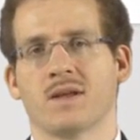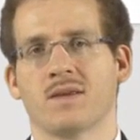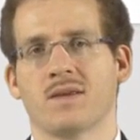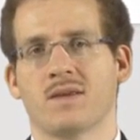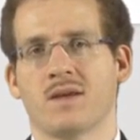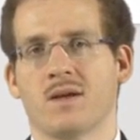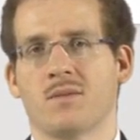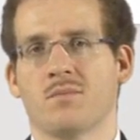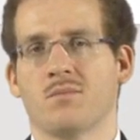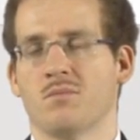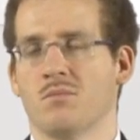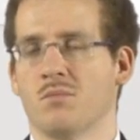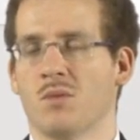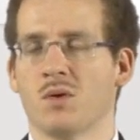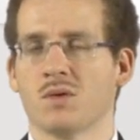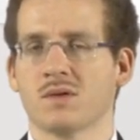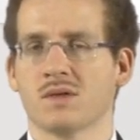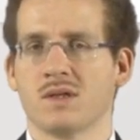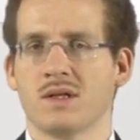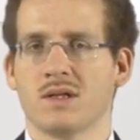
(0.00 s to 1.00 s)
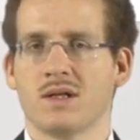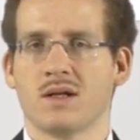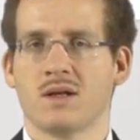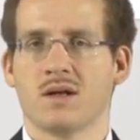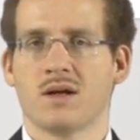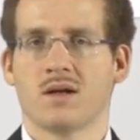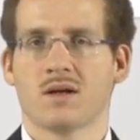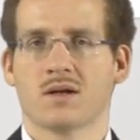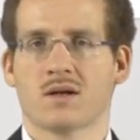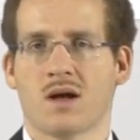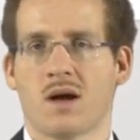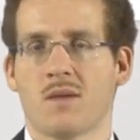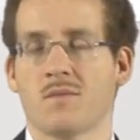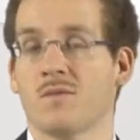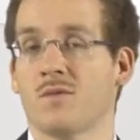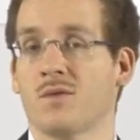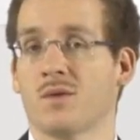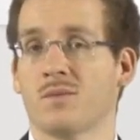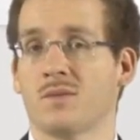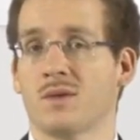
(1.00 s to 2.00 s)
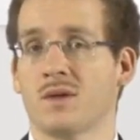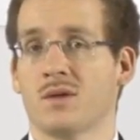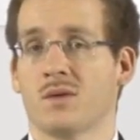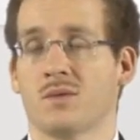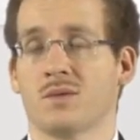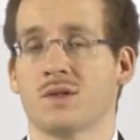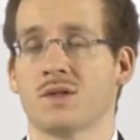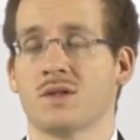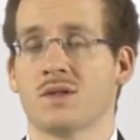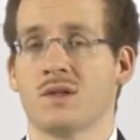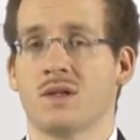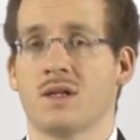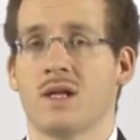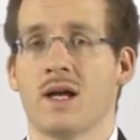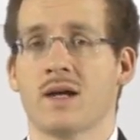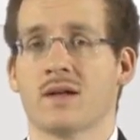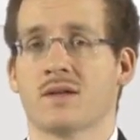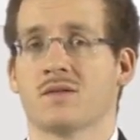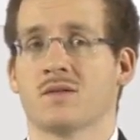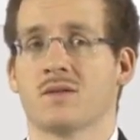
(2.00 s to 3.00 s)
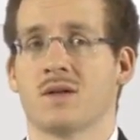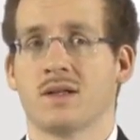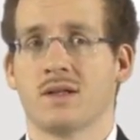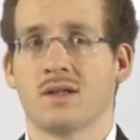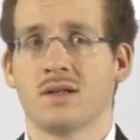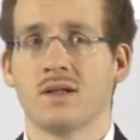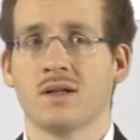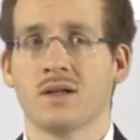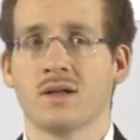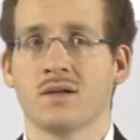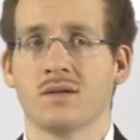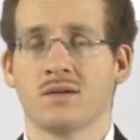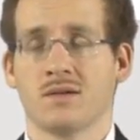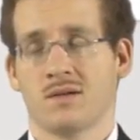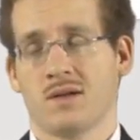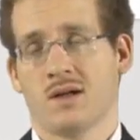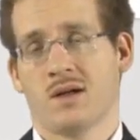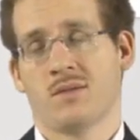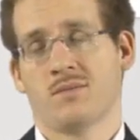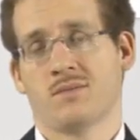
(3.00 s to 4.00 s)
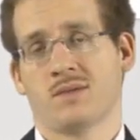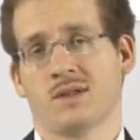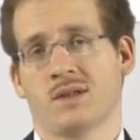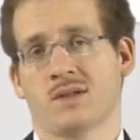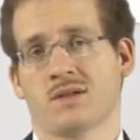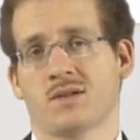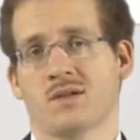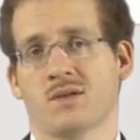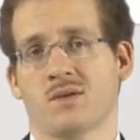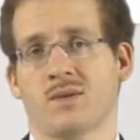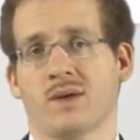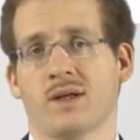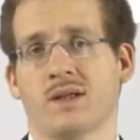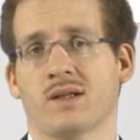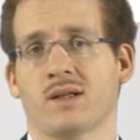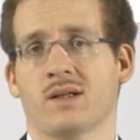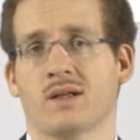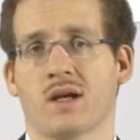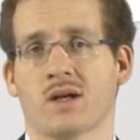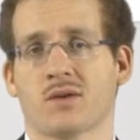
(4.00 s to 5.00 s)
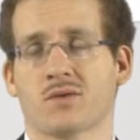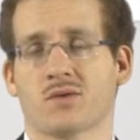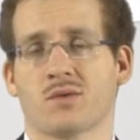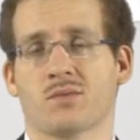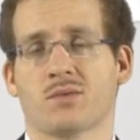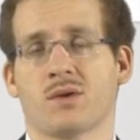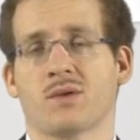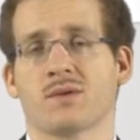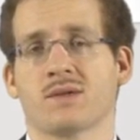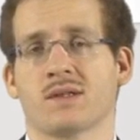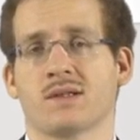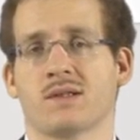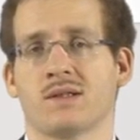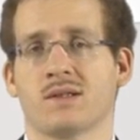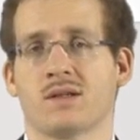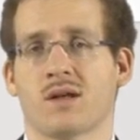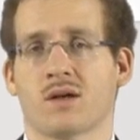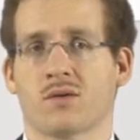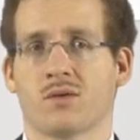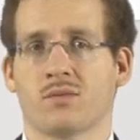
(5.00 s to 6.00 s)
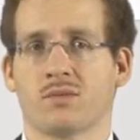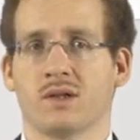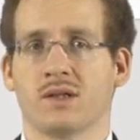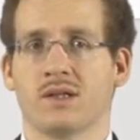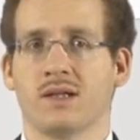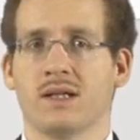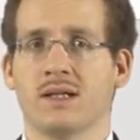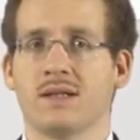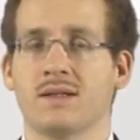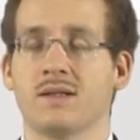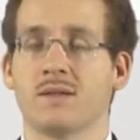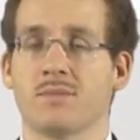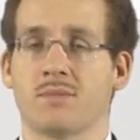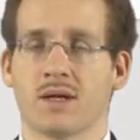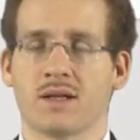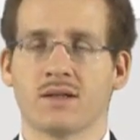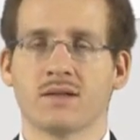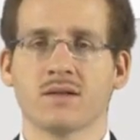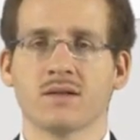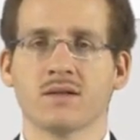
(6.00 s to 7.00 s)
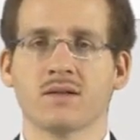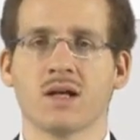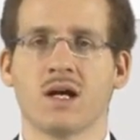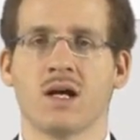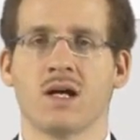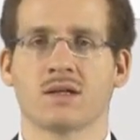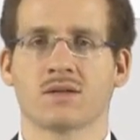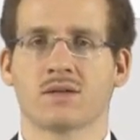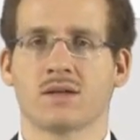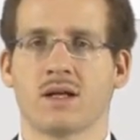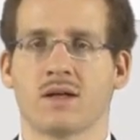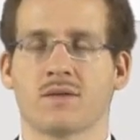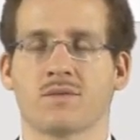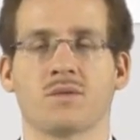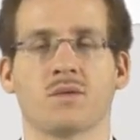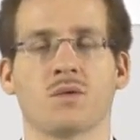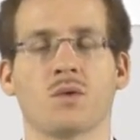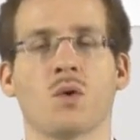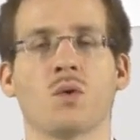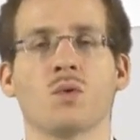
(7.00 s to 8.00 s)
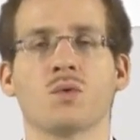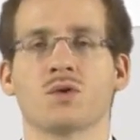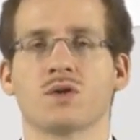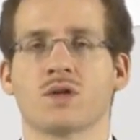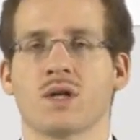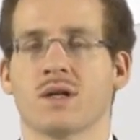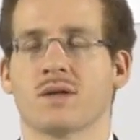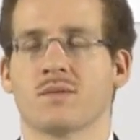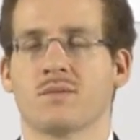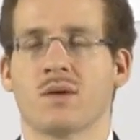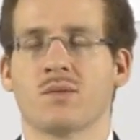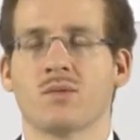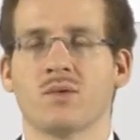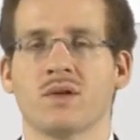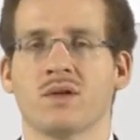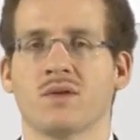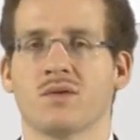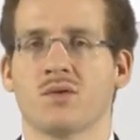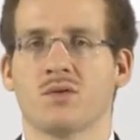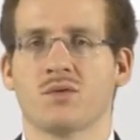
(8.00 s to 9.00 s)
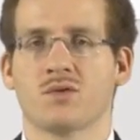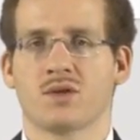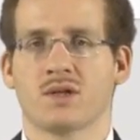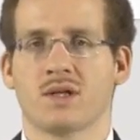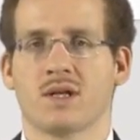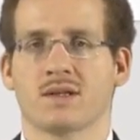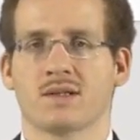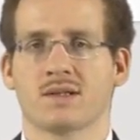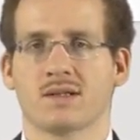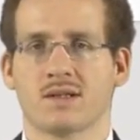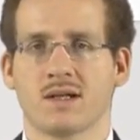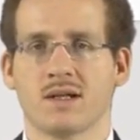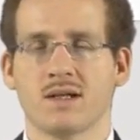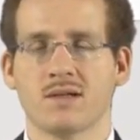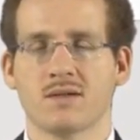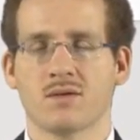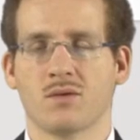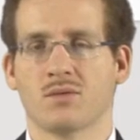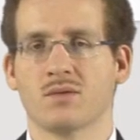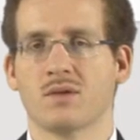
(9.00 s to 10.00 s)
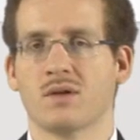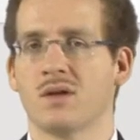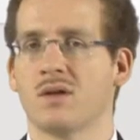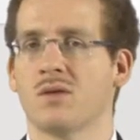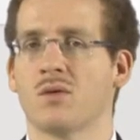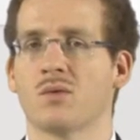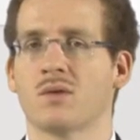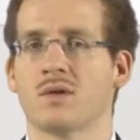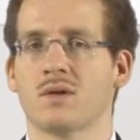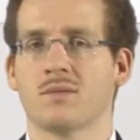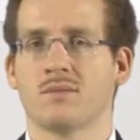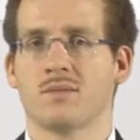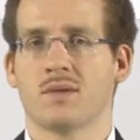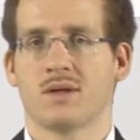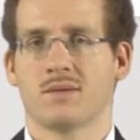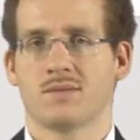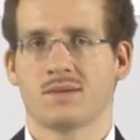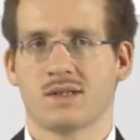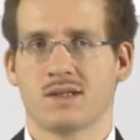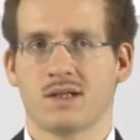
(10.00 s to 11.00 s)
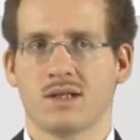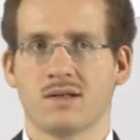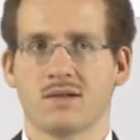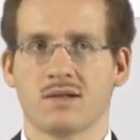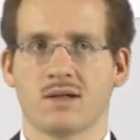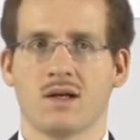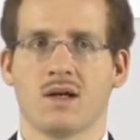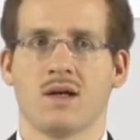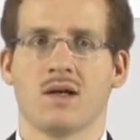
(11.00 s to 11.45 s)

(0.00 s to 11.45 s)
They mostly come from the original actor idea, such in a way that actor processes are completely independent. So they have no shared memory, no shared state, only local state.